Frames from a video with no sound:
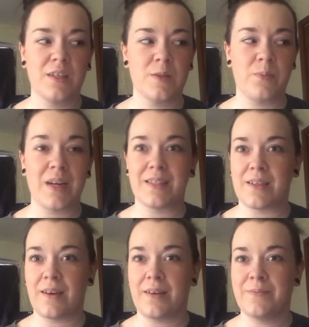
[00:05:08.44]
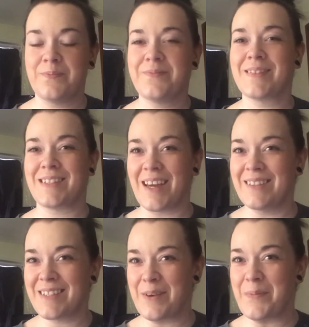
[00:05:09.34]
Sprezza
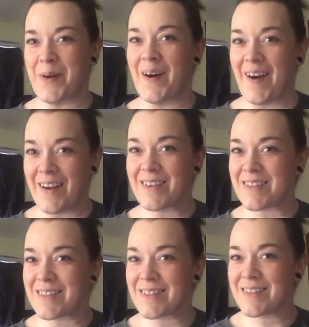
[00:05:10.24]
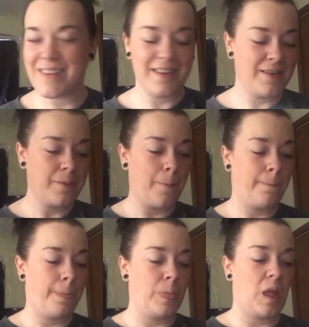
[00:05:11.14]
Delta Box.
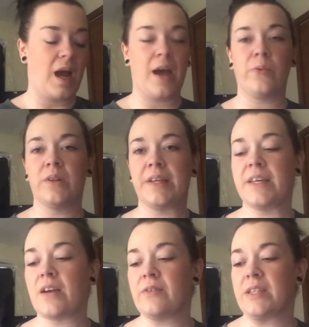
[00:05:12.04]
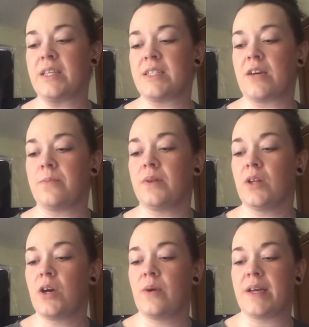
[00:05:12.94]
I will link everything down
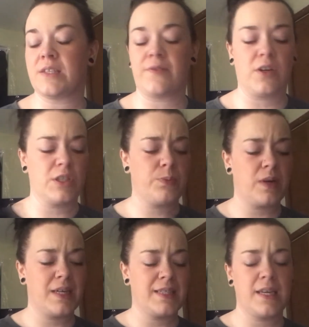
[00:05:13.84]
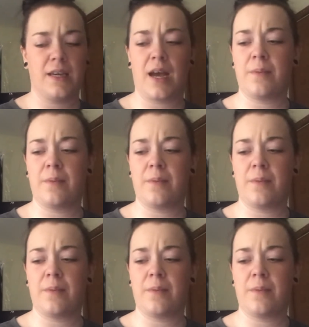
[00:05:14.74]
below as far as pricing.